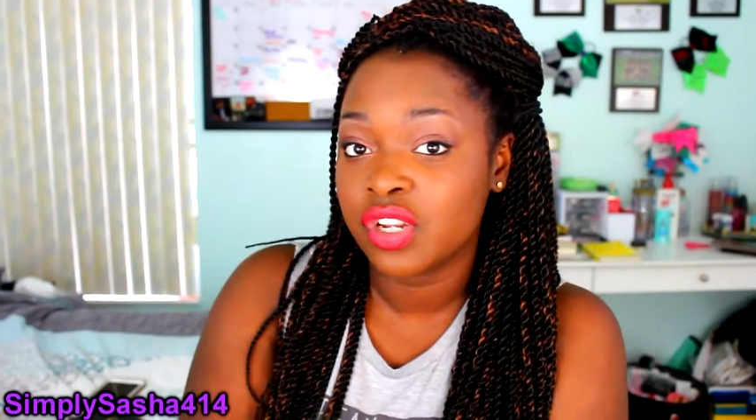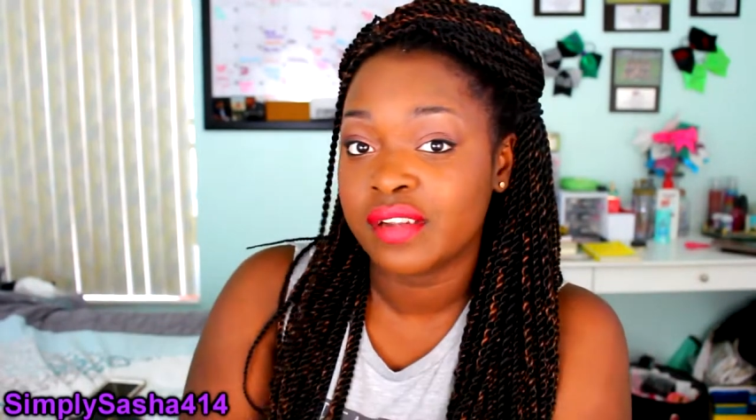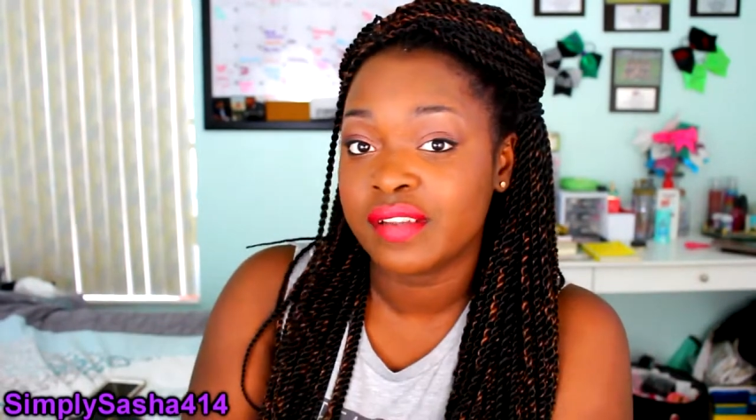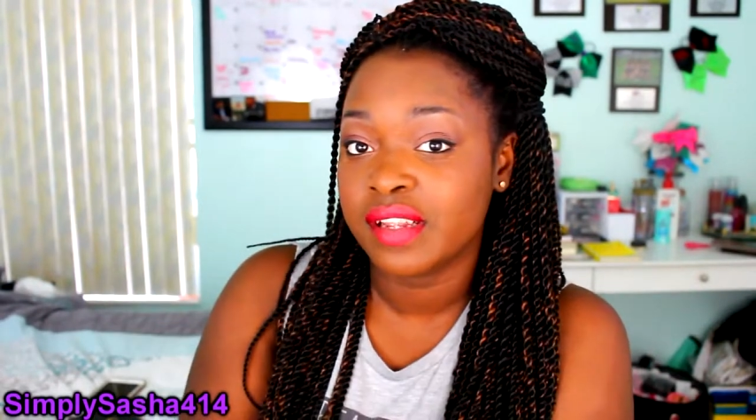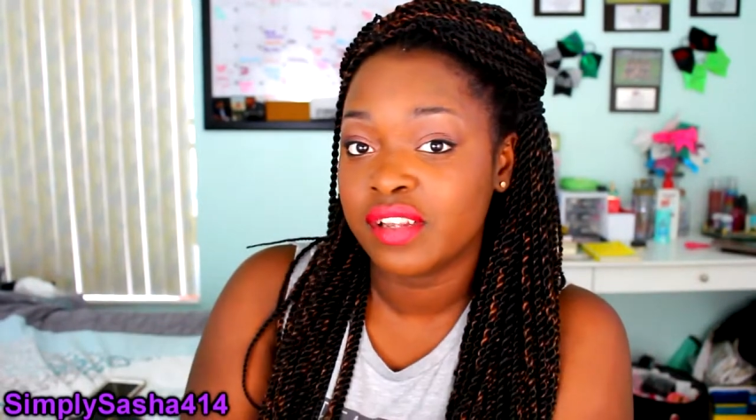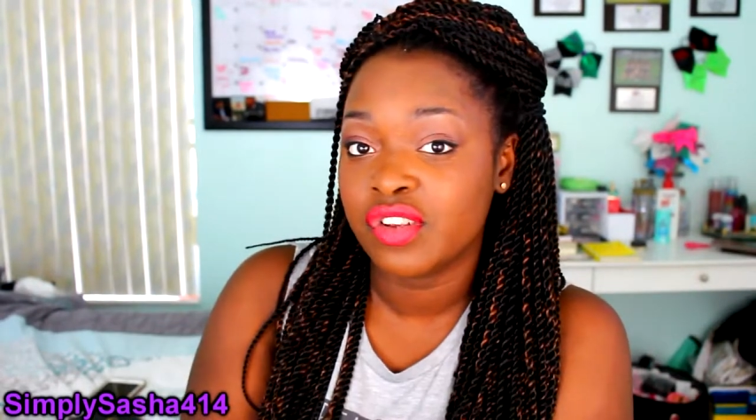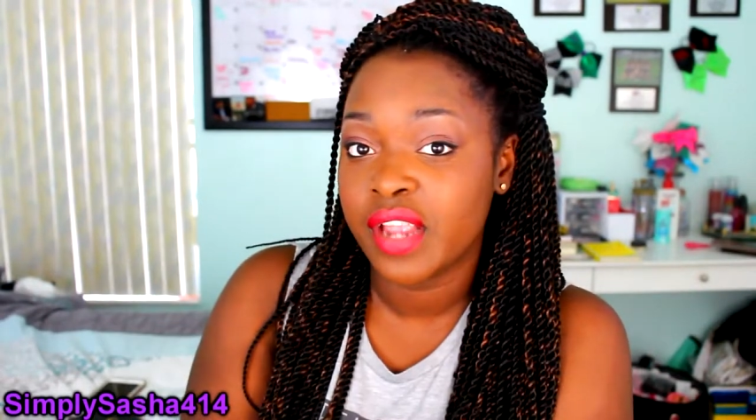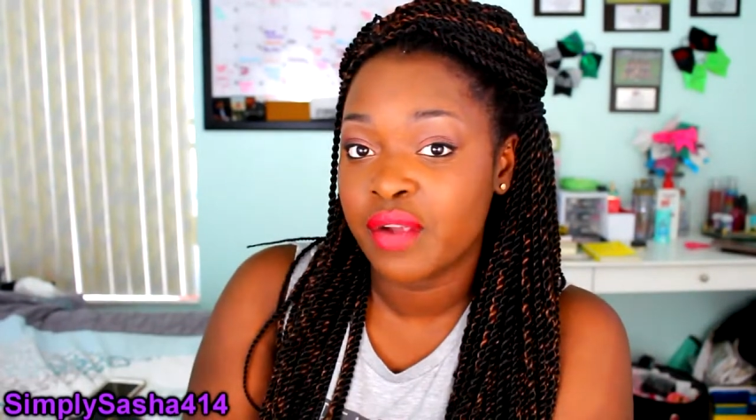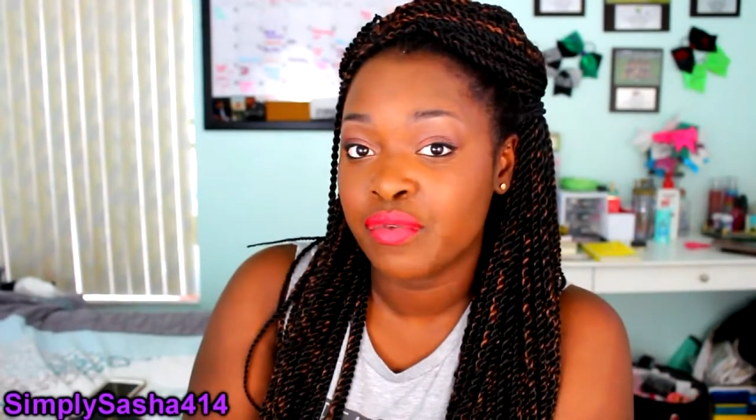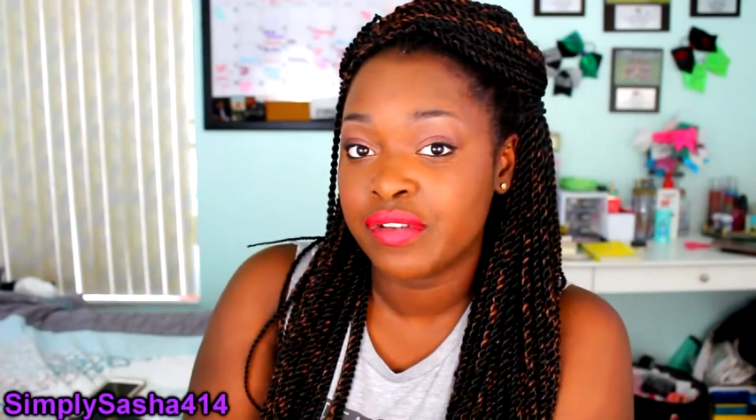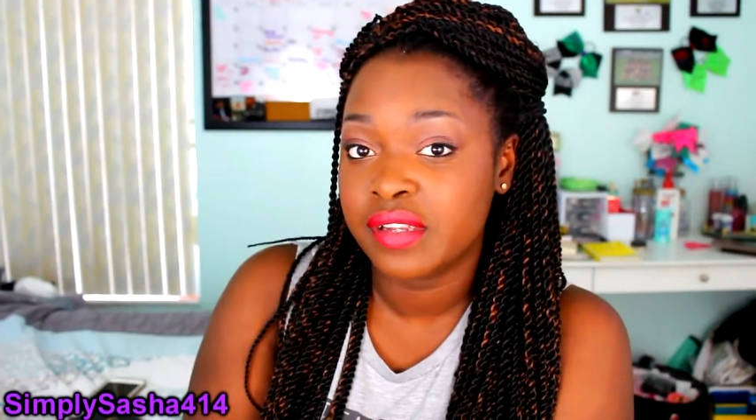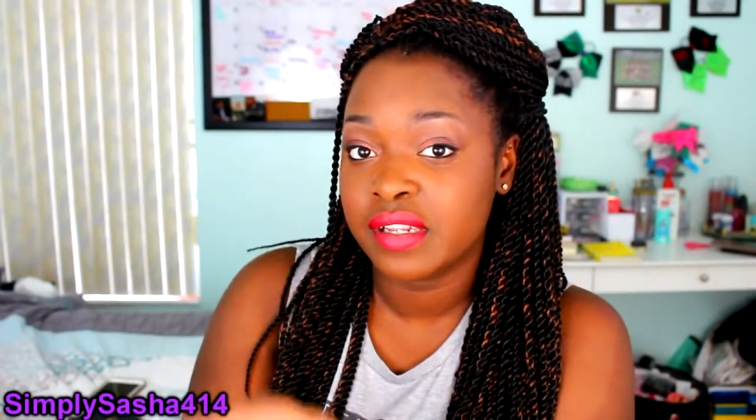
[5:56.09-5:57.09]
your
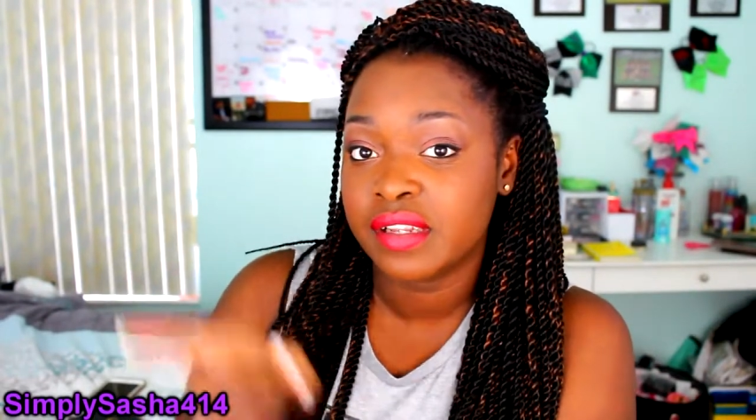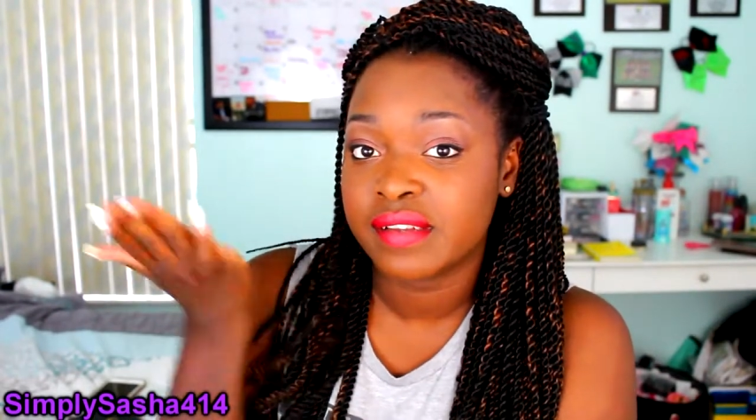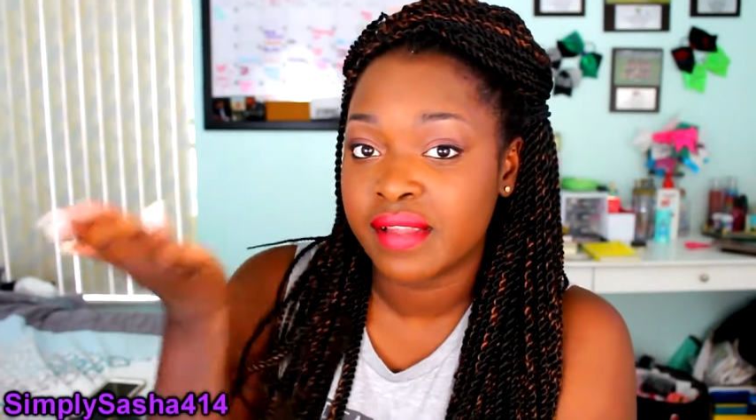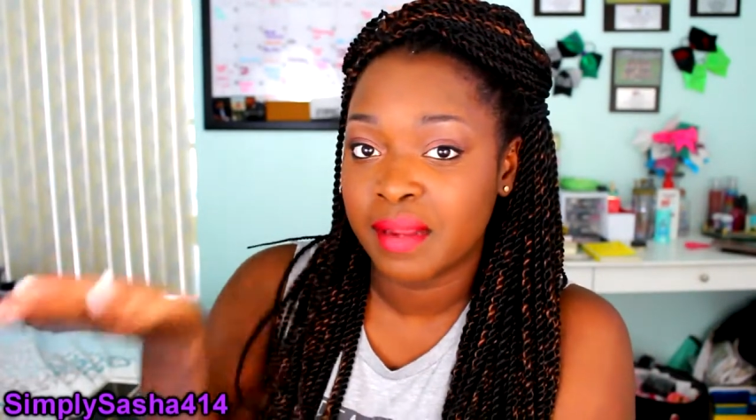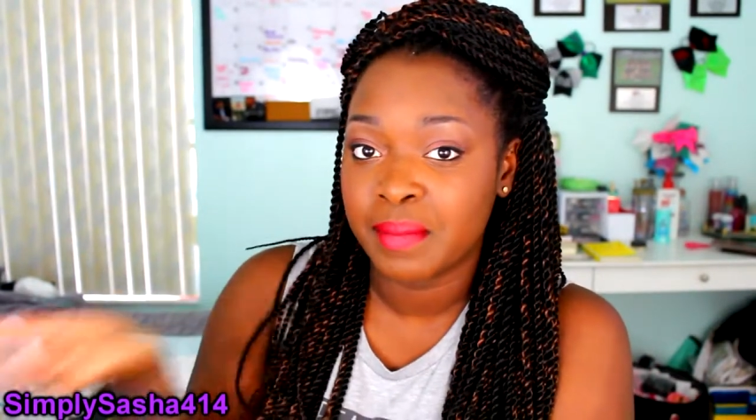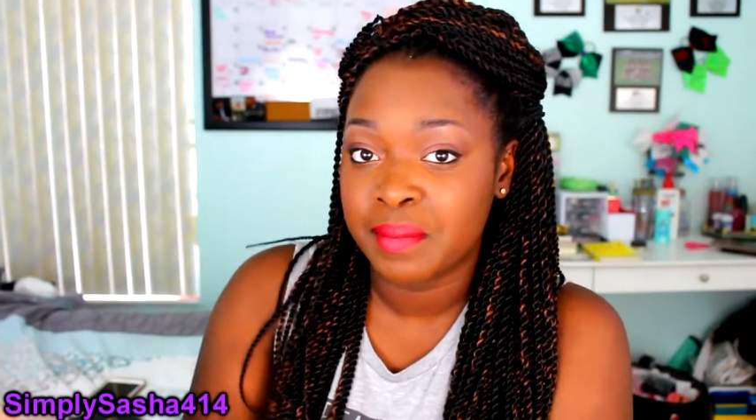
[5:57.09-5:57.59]
skincare routine looks like.